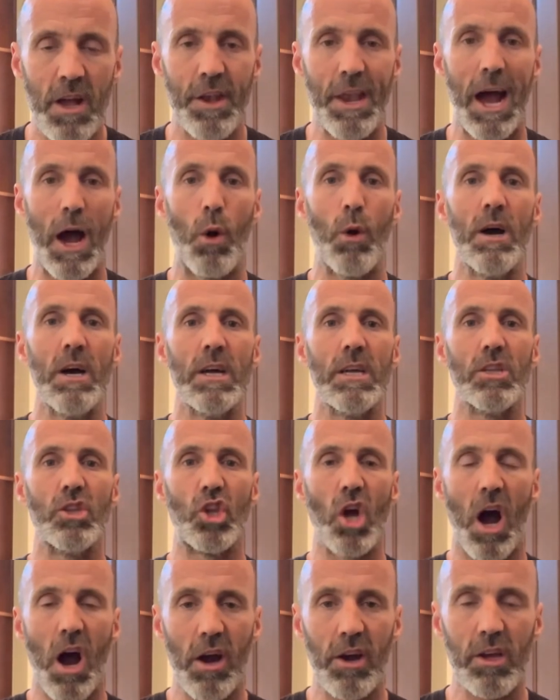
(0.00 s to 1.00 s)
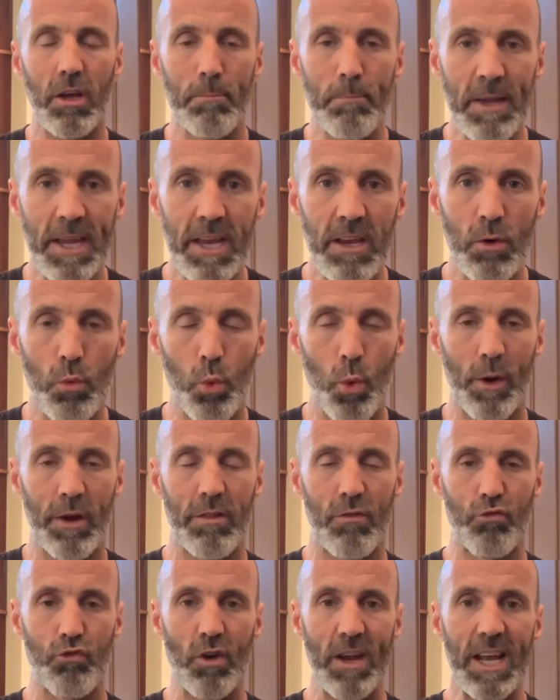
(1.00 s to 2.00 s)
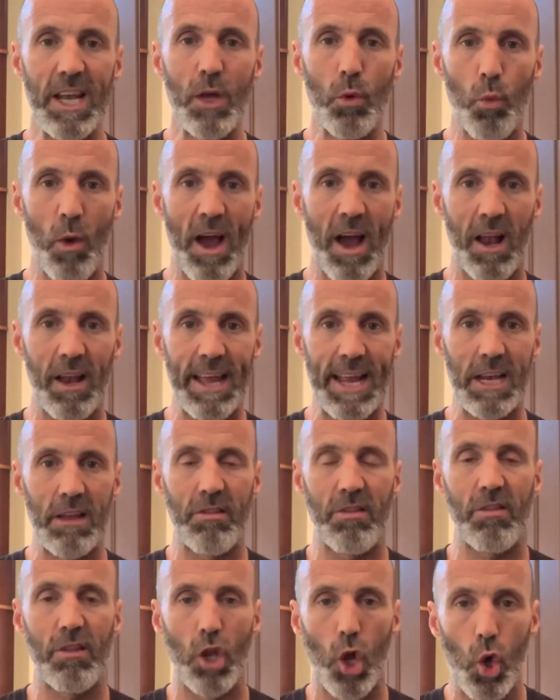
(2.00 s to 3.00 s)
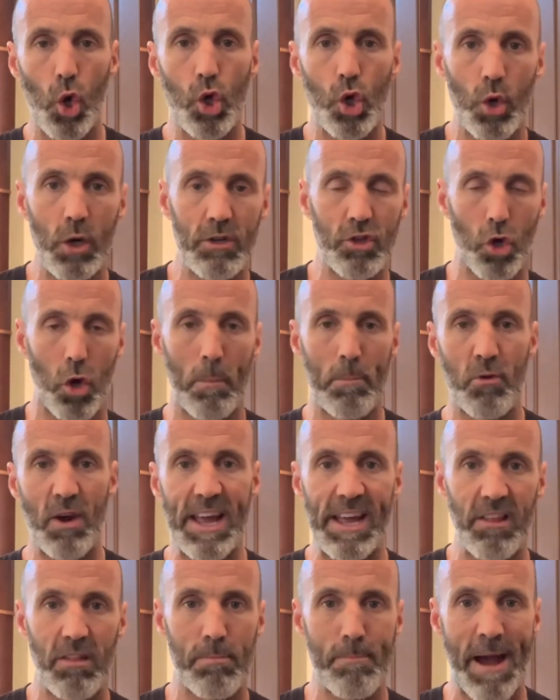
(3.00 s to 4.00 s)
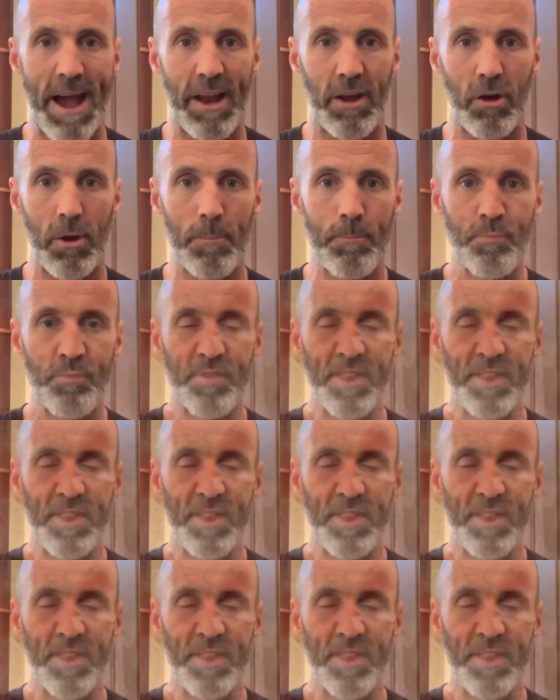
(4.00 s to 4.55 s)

Now, dark meat works really well in a slow cooked or braised manner.